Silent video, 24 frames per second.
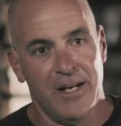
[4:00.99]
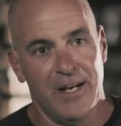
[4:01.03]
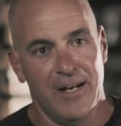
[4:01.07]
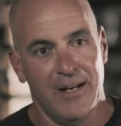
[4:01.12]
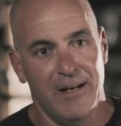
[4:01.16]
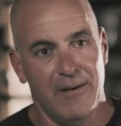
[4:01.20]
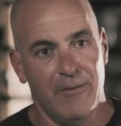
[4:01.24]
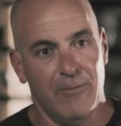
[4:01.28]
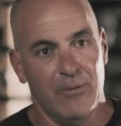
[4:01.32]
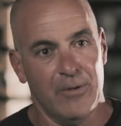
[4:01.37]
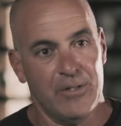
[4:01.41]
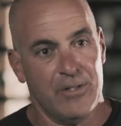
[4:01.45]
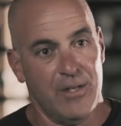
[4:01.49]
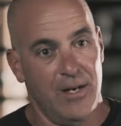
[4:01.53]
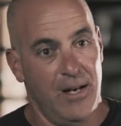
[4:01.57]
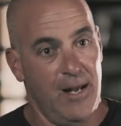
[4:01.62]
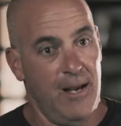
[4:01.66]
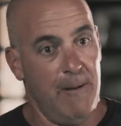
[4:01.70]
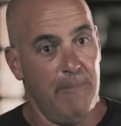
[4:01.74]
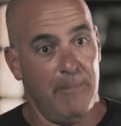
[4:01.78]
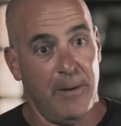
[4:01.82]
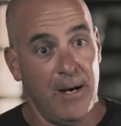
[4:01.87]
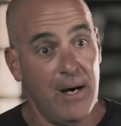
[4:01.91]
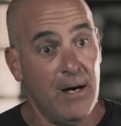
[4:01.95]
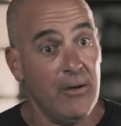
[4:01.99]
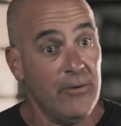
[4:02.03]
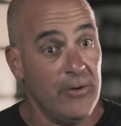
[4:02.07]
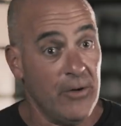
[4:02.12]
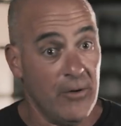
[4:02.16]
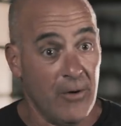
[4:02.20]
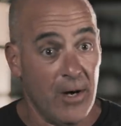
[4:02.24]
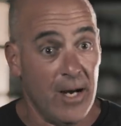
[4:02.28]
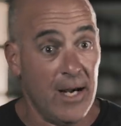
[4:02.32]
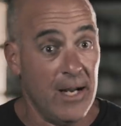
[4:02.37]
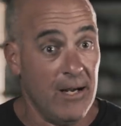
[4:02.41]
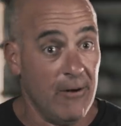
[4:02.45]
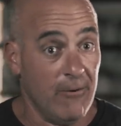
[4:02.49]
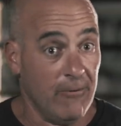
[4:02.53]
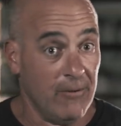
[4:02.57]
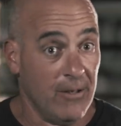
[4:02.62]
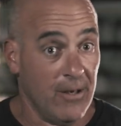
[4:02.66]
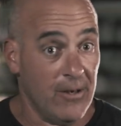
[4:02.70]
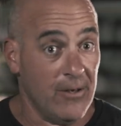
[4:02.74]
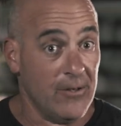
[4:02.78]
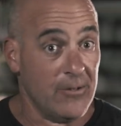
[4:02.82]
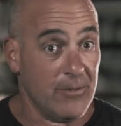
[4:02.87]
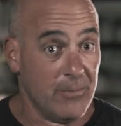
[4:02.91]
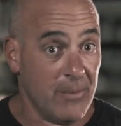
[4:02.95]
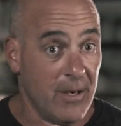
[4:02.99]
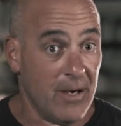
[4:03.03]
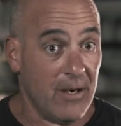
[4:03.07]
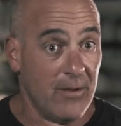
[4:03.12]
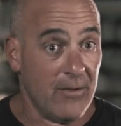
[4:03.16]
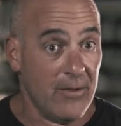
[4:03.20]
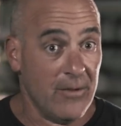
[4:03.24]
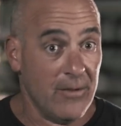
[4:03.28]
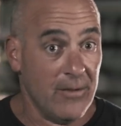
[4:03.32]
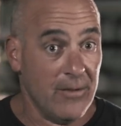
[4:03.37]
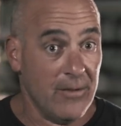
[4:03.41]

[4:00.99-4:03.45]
in and it was an 8-pound Ohio largemouth.